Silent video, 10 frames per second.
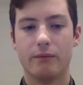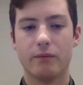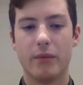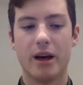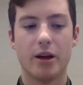
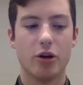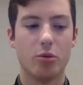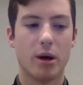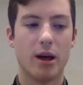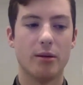Meeting new
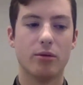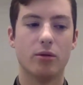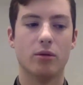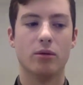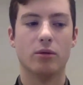
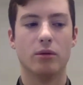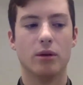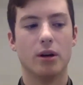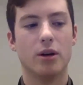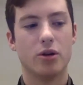people,
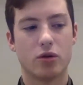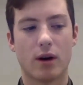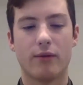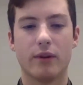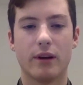
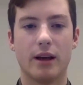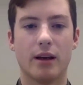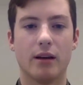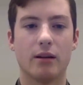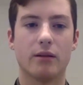
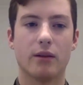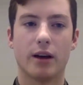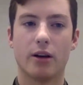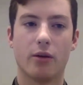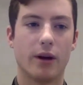traveling, like
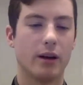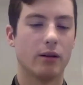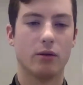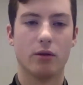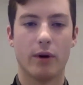going
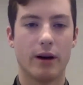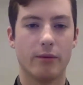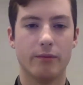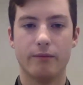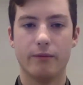all the way to
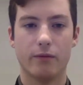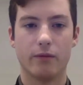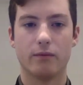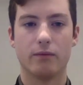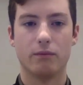
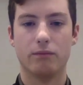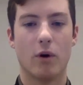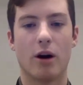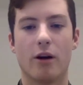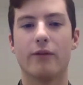
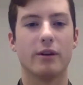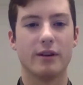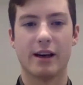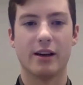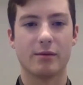wherever it
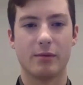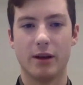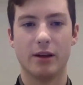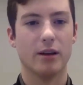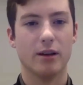takes me.
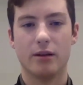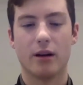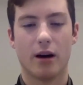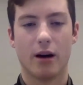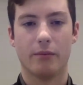
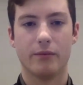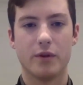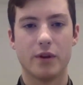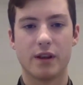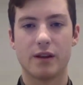
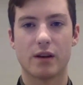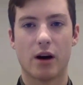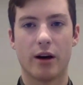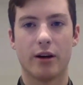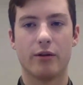Just
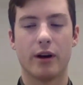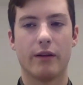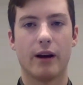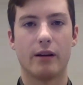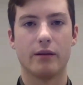excited around
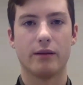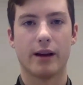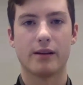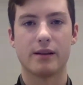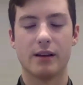
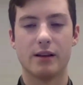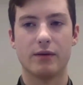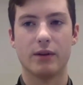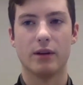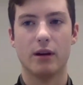that sense of
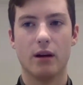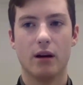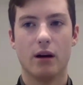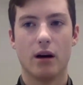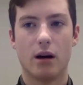it.
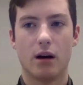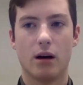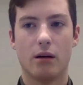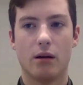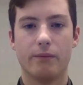
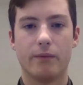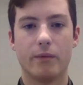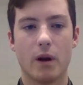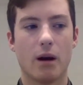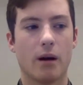
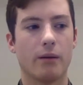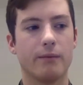Yeah.